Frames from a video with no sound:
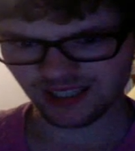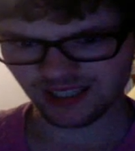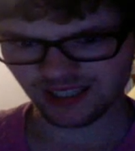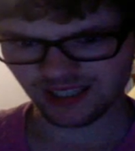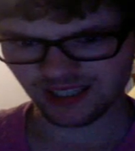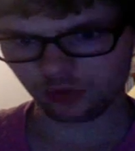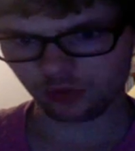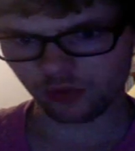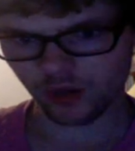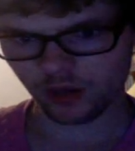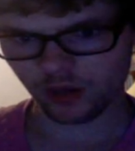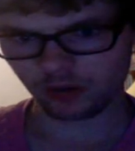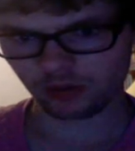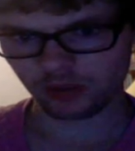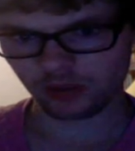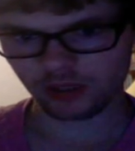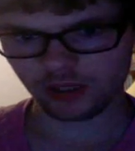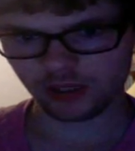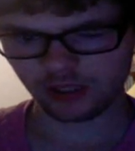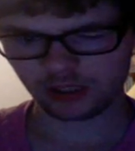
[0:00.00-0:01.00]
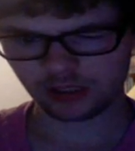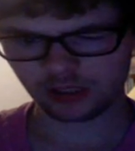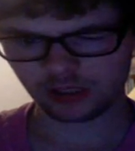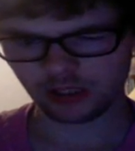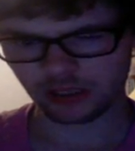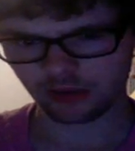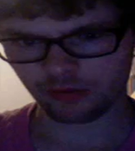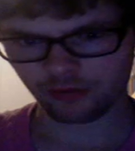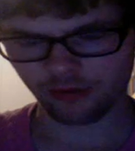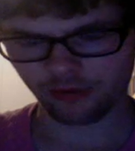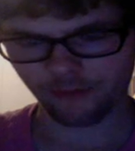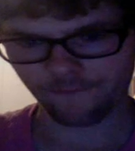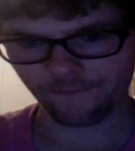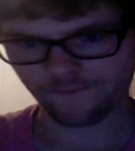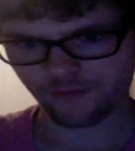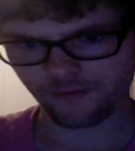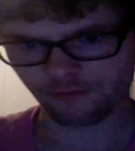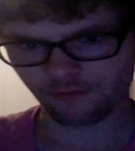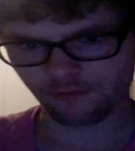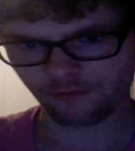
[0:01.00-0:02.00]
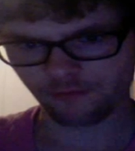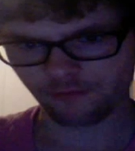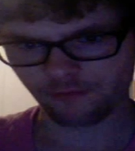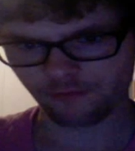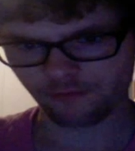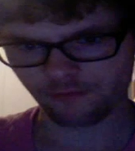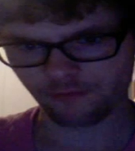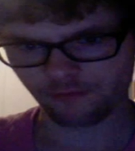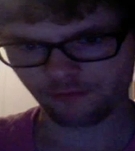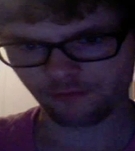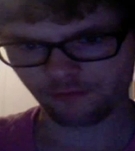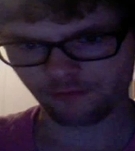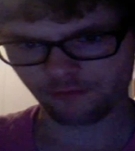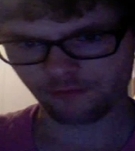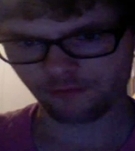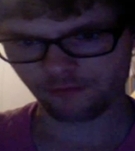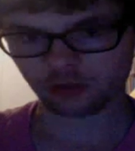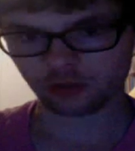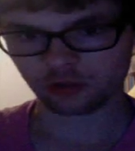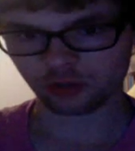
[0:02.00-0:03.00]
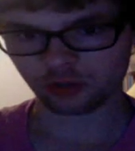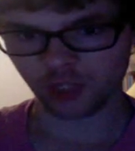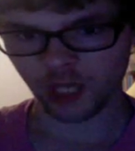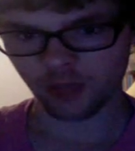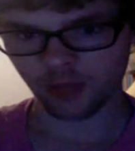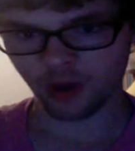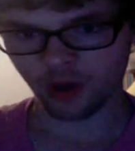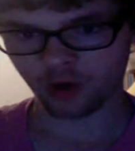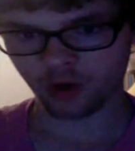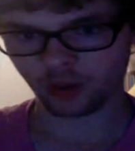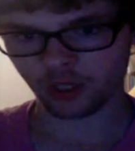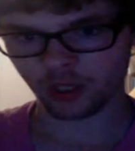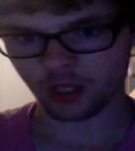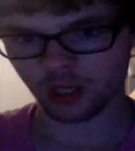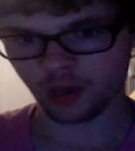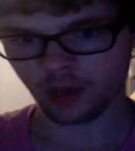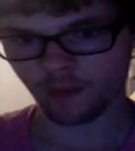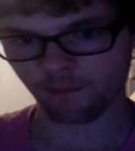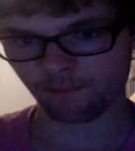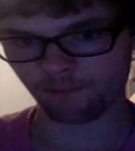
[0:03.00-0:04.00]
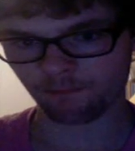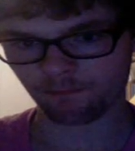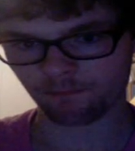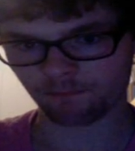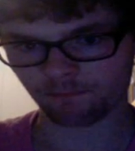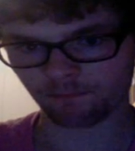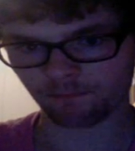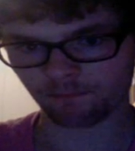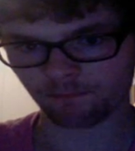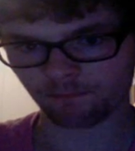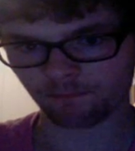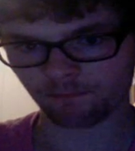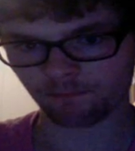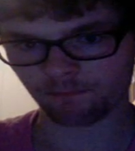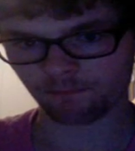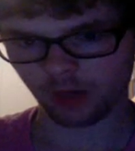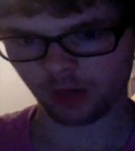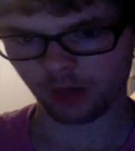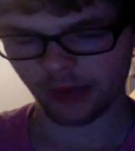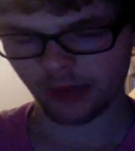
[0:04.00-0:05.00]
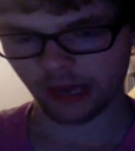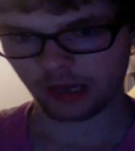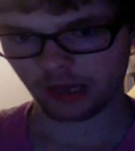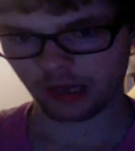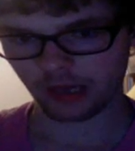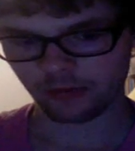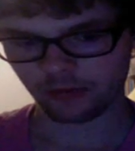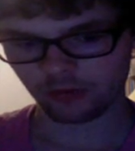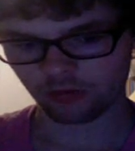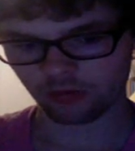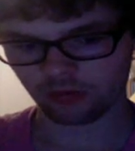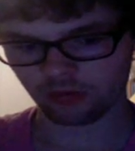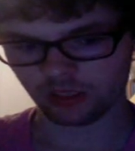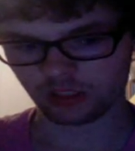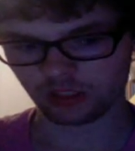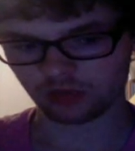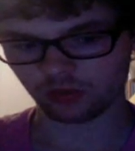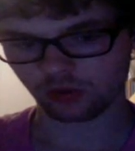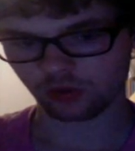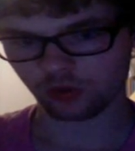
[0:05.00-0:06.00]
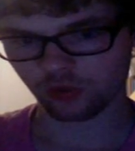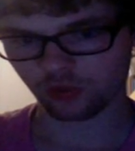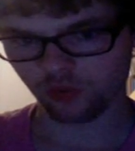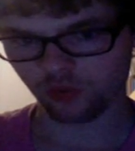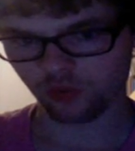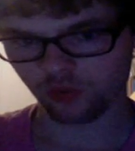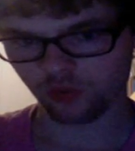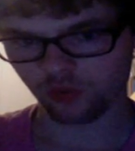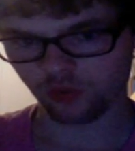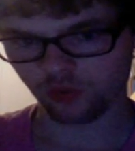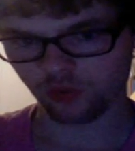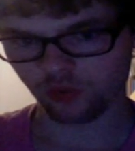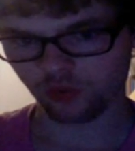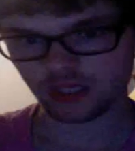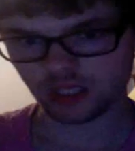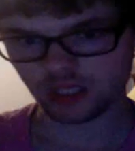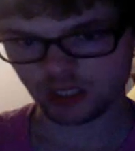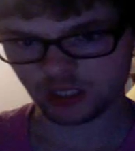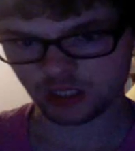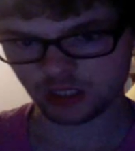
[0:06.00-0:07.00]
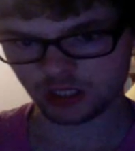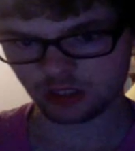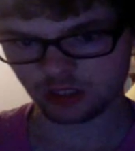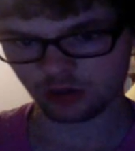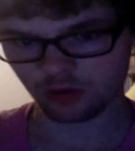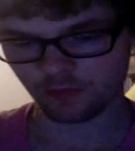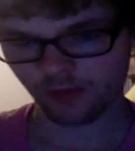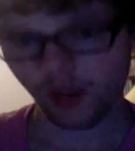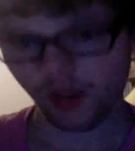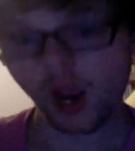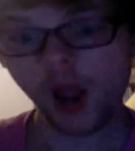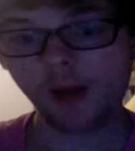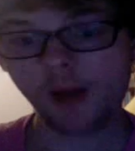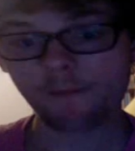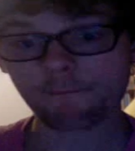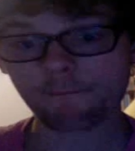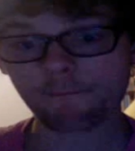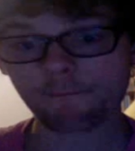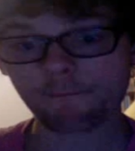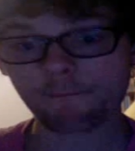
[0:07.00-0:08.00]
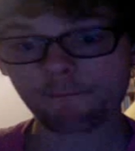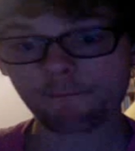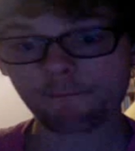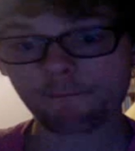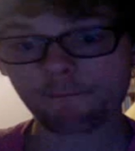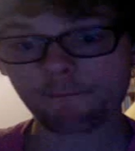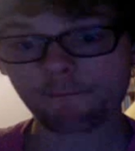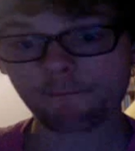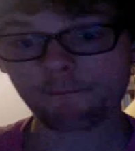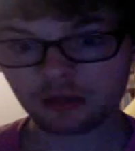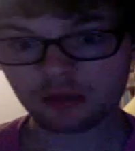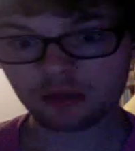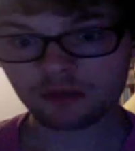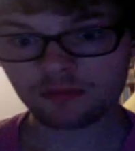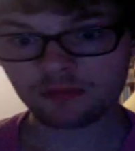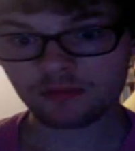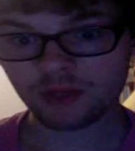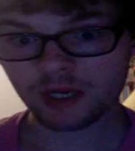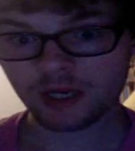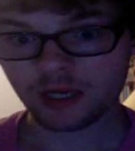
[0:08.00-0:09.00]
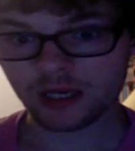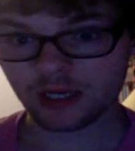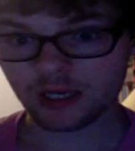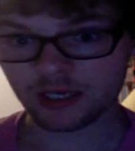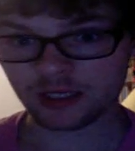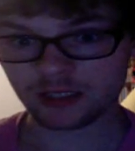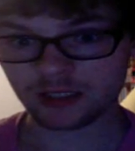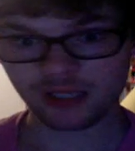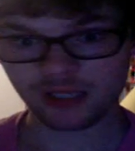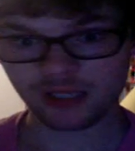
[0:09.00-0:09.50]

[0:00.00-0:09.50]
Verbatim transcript: Party Rally is say was like $15, but it also came out in Battle Pack, so it makes it quite easier. My opinion is